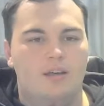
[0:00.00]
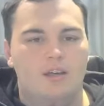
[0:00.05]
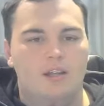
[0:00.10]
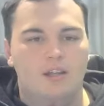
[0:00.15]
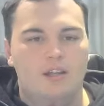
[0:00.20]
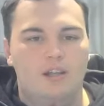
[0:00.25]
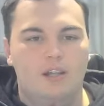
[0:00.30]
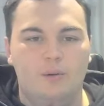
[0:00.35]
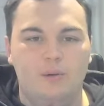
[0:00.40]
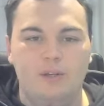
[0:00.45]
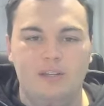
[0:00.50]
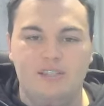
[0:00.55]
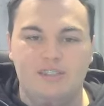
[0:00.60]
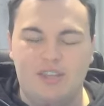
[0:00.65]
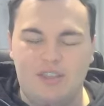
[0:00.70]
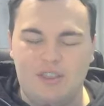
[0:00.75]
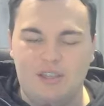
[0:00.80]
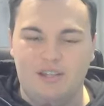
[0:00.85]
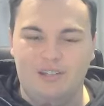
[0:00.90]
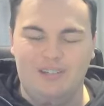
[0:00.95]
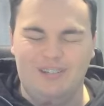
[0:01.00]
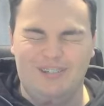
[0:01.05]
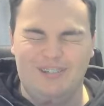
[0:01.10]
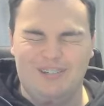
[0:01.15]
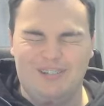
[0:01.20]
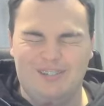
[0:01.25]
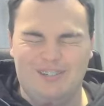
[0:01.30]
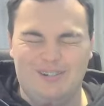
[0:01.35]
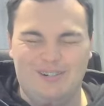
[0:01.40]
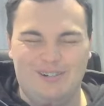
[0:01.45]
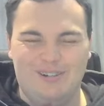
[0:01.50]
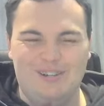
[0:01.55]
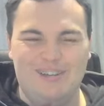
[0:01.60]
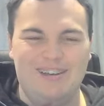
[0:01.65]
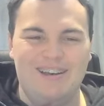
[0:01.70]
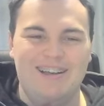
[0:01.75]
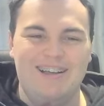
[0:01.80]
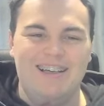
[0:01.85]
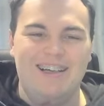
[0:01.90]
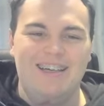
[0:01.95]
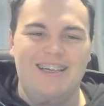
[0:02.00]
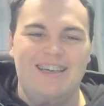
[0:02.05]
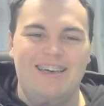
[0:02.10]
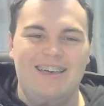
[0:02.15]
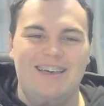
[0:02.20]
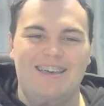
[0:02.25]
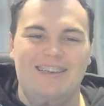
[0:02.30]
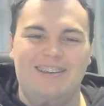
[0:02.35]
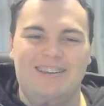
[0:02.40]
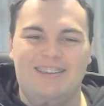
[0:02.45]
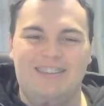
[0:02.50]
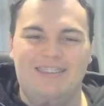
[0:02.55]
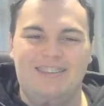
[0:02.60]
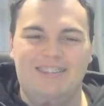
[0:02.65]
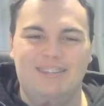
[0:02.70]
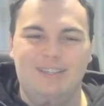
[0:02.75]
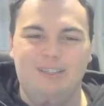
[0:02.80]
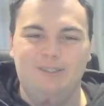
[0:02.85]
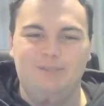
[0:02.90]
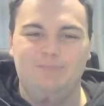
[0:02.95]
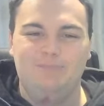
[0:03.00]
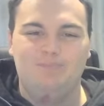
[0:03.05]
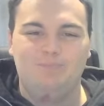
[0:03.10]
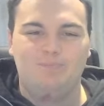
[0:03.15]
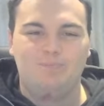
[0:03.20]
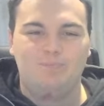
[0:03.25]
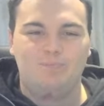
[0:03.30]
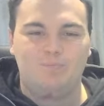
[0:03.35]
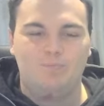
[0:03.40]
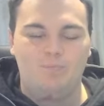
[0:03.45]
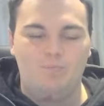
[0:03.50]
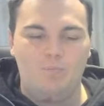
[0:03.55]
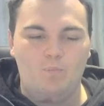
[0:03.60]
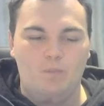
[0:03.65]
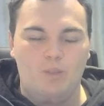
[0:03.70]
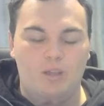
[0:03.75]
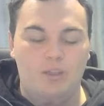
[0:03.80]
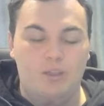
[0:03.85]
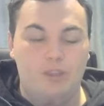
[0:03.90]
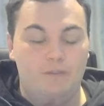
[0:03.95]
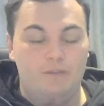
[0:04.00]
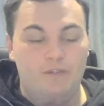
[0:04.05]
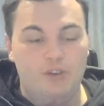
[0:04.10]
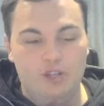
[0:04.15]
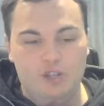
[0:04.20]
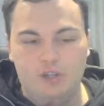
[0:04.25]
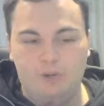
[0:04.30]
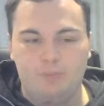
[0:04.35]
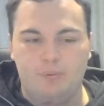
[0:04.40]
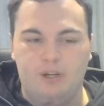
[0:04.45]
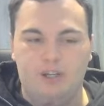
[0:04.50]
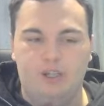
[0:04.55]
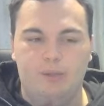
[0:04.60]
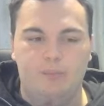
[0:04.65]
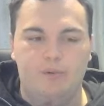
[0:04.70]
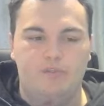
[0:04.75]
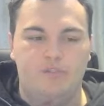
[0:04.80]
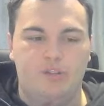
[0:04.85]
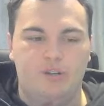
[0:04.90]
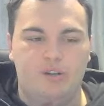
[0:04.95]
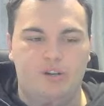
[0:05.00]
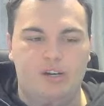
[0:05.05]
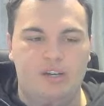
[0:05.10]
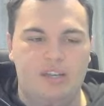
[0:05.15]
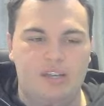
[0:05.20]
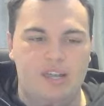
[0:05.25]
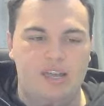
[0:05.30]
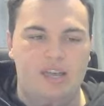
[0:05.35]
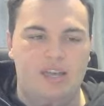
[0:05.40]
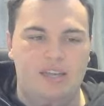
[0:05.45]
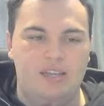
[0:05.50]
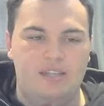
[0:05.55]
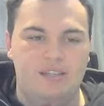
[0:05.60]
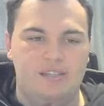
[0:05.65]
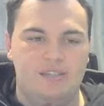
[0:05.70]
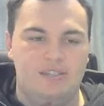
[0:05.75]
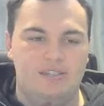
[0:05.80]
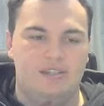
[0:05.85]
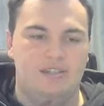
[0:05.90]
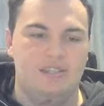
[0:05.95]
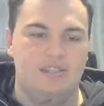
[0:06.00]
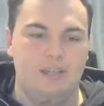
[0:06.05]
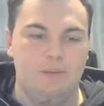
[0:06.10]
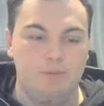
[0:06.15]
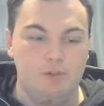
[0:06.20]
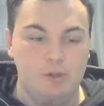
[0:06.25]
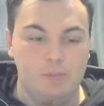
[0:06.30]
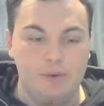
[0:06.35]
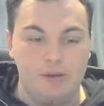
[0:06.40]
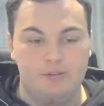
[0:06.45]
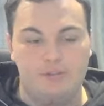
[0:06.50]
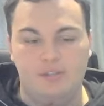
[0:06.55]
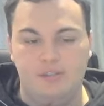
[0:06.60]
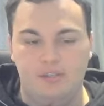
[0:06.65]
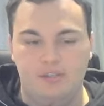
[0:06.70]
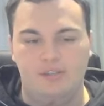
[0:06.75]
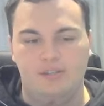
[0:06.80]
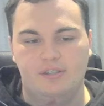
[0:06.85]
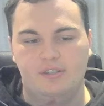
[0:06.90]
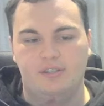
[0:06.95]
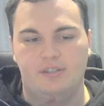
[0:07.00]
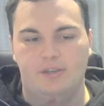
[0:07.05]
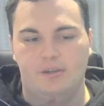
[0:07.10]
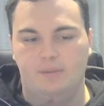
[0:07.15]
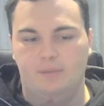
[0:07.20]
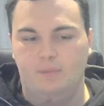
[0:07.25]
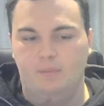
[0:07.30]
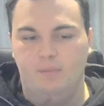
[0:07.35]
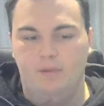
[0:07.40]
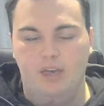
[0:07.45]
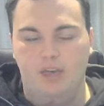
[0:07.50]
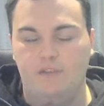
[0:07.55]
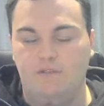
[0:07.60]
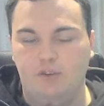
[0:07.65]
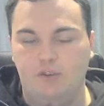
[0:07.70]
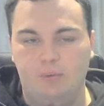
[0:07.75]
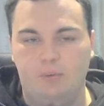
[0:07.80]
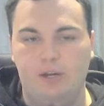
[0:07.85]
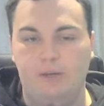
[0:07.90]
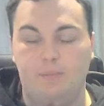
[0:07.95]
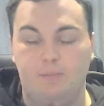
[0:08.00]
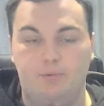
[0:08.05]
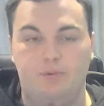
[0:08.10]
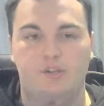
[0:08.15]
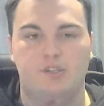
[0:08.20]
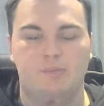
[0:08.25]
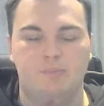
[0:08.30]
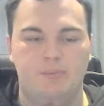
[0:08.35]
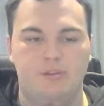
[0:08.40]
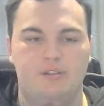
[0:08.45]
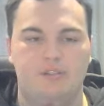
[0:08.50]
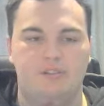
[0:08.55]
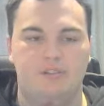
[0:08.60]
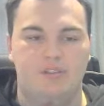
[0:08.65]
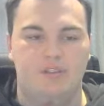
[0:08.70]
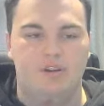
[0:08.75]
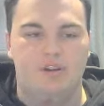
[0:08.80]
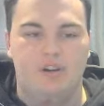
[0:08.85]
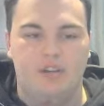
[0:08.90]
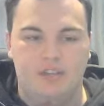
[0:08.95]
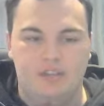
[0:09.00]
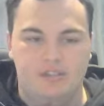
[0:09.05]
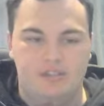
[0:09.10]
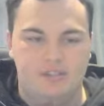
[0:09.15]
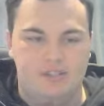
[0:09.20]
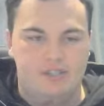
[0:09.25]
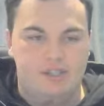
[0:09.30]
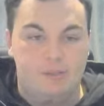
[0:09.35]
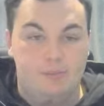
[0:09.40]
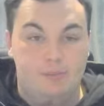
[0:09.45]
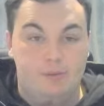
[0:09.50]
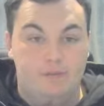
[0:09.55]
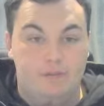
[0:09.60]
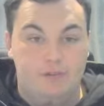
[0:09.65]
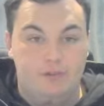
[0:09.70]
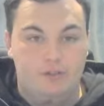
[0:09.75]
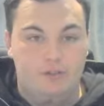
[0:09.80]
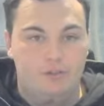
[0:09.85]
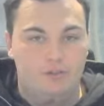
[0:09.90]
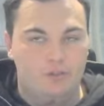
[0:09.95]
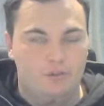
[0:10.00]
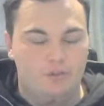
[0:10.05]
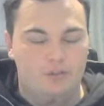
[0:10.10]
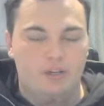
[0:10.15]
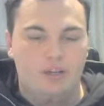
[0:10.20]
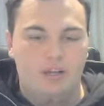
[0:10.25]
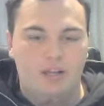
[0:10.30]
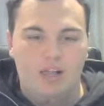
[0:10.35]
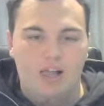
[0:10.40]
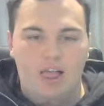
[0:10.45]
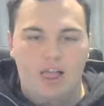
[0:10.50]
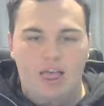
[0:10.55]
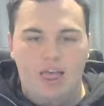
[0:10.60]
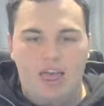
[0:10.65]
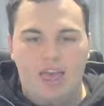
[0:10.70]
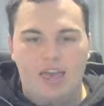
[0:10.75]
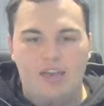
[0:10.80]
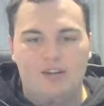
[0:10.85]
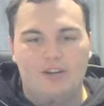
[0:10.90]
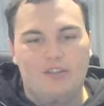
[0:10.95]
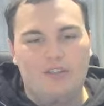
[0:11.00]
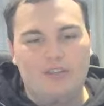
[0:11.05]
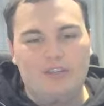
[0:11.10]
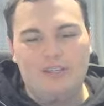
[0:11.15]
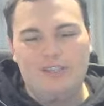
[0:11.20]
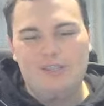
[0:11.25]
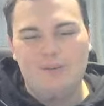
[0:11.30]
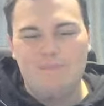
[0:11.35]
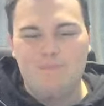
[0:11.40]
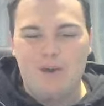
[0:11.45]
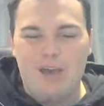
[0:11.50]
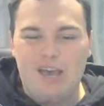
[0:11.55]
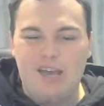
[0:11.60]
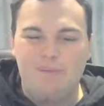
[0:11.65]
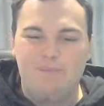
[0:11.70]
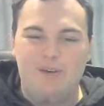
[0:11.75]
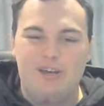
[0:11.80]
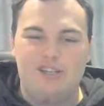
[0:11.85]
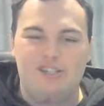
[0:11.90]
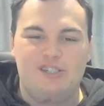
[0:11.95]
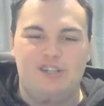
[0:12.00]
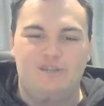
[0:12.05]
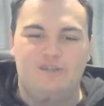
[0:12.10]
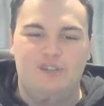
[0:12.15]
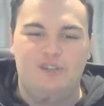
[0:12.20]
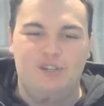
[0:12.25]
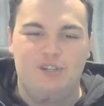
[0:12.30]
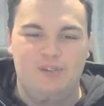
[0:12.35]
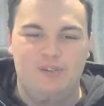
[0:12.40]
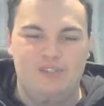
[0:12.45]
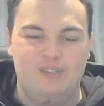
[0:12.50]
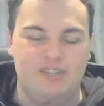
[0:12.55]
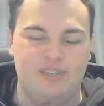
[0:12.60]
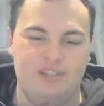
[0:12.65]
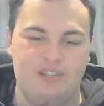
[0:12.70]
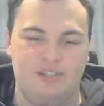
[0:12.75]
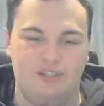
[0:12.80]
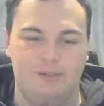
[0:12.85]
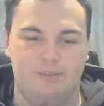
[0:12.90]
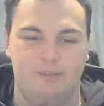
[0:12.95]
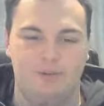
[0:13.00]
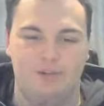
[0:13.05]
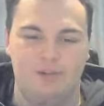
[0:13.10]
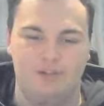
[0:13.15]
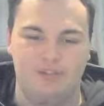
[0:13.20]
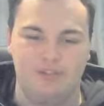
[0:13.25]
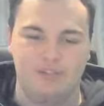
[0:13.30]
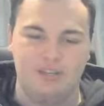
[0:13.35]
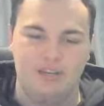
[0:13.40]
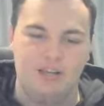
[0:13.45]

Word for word: Louis Sutherland, sorry, in the in the featured prelim of the night, and uh, Slim Trabelsi is a heavyweight prospect that I consider to be very good. And I think it's a bad matchup for Louis Sutherland because